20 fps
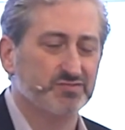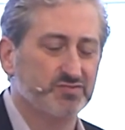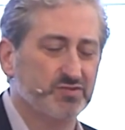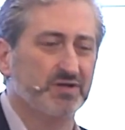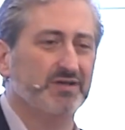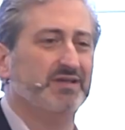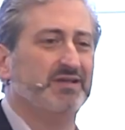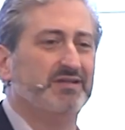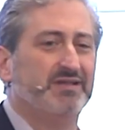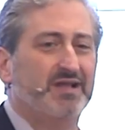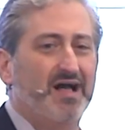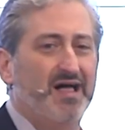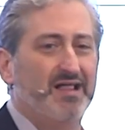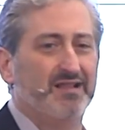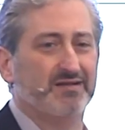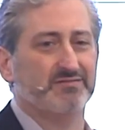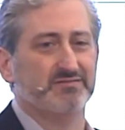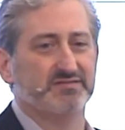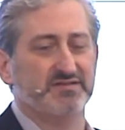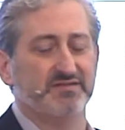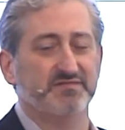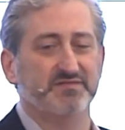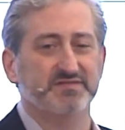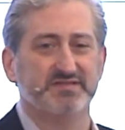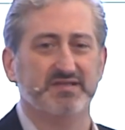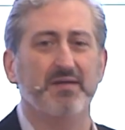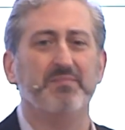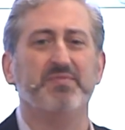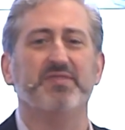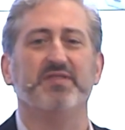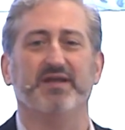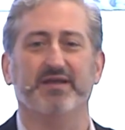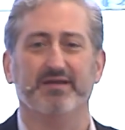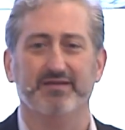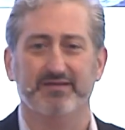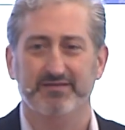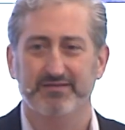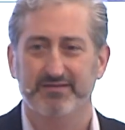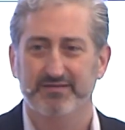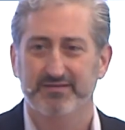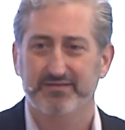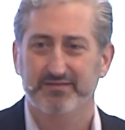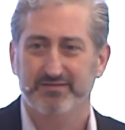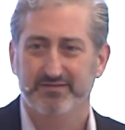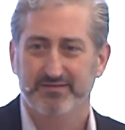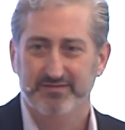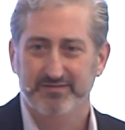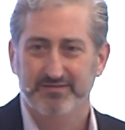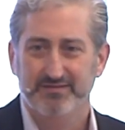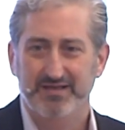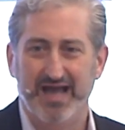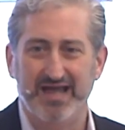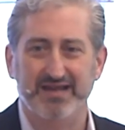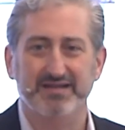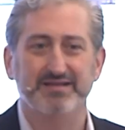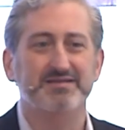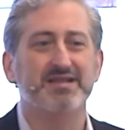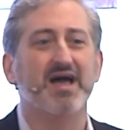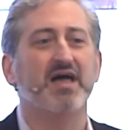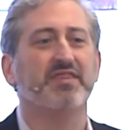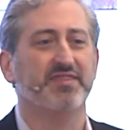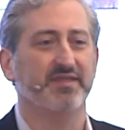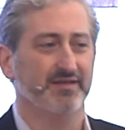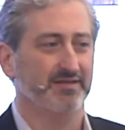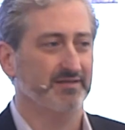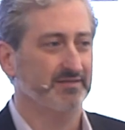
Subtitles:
trillion of something out of nothing.